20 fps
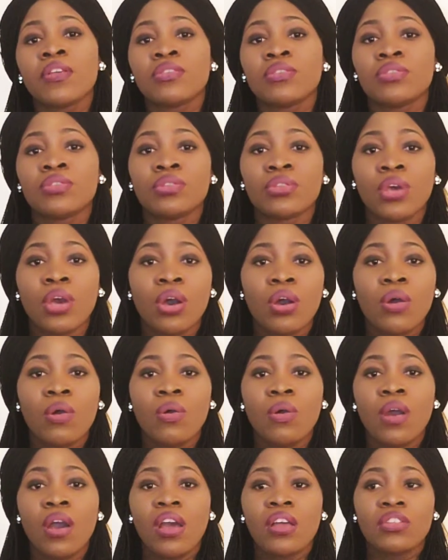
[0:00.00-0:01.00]

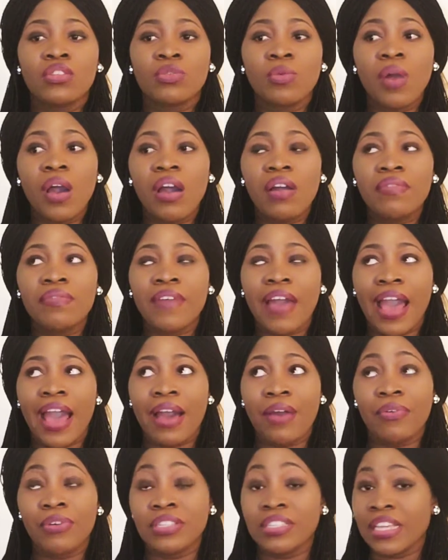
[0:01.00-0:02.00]
So 12
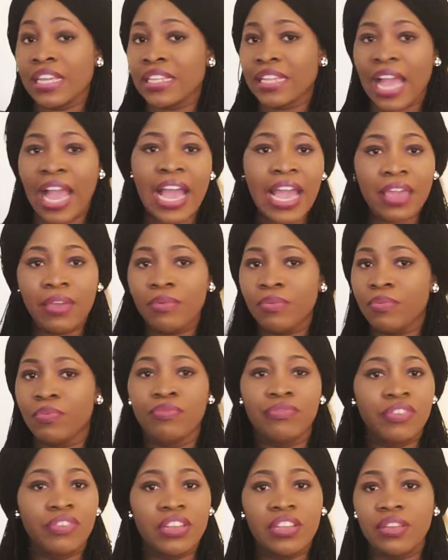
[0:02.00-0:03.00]
hours, and I
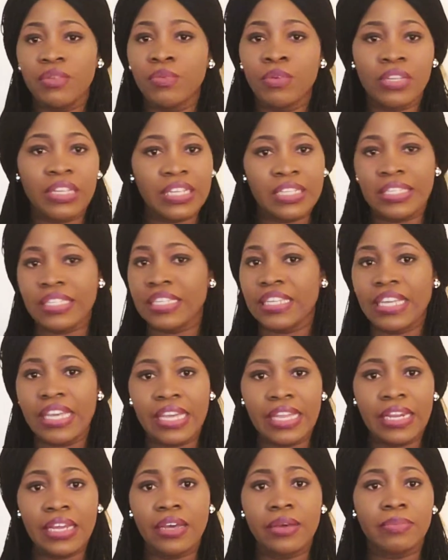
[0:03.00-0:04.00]
really wanted to
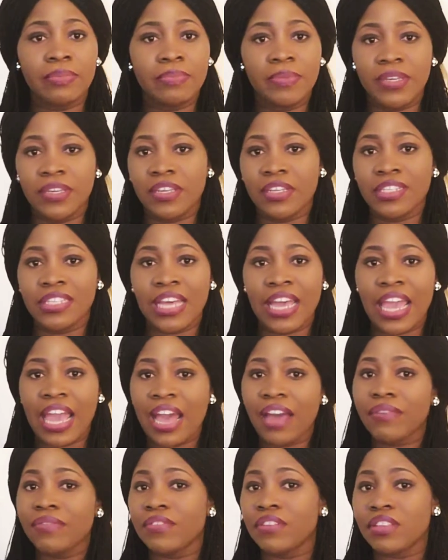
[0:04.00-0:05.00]
get up because I
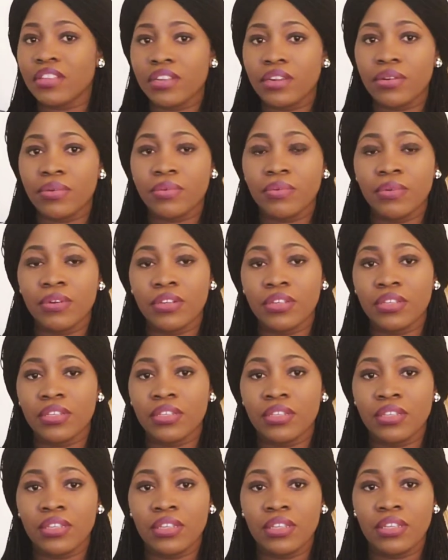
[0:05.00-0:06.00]
have a little one
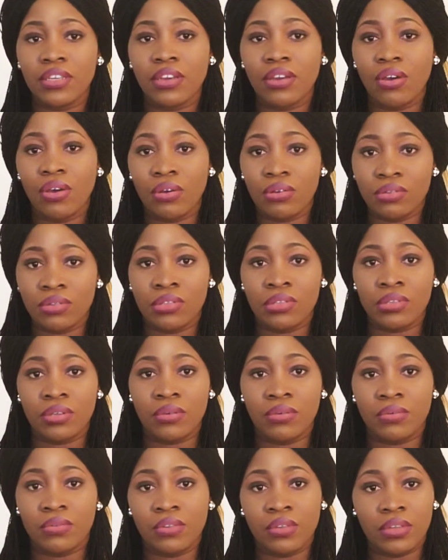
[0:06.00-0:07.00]

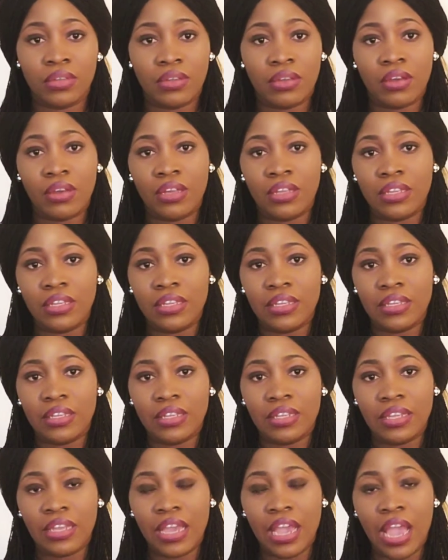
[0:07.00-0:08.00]
also.
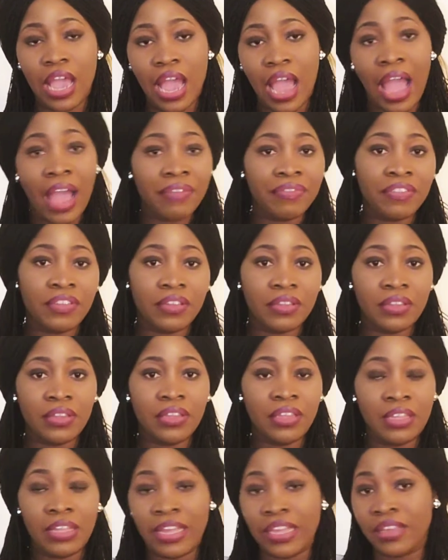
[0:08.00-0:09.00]
After,
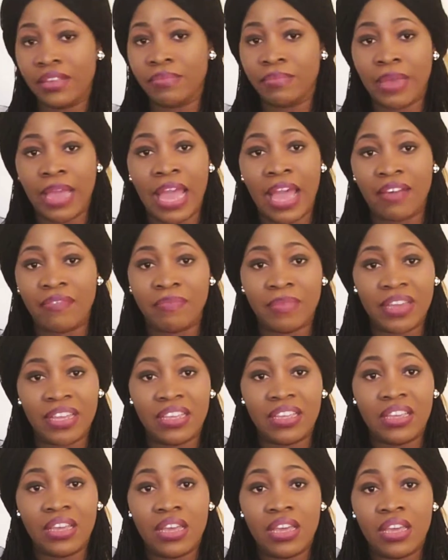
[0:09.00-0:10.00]
like, I have my
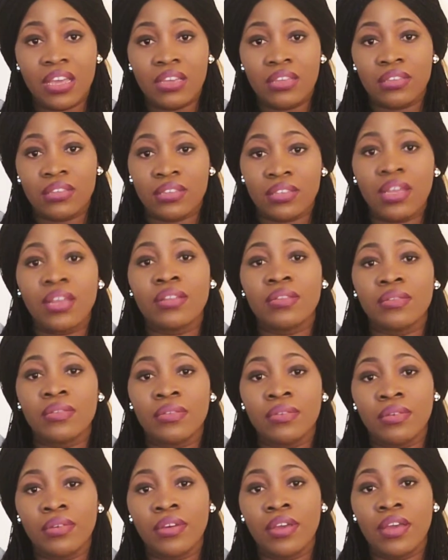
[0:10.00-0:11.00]
son
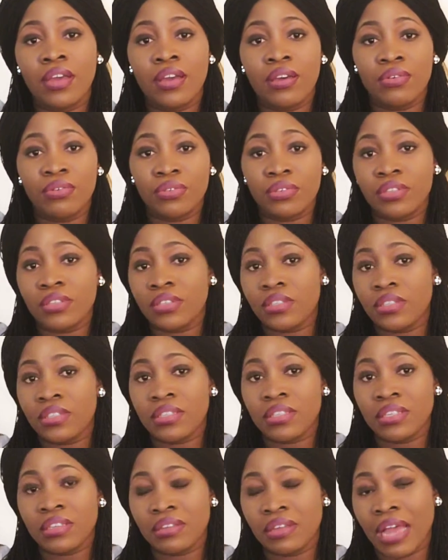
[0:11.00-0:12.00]
who
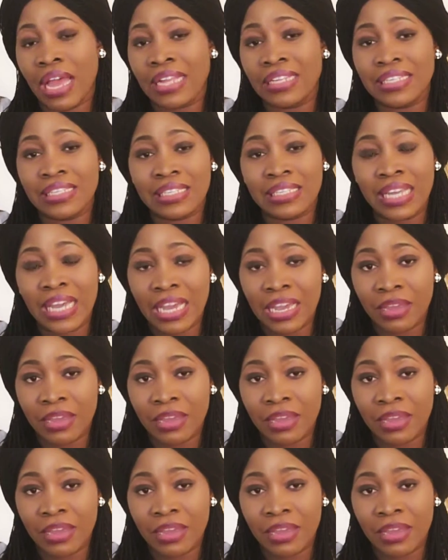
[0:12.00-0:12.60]
was at the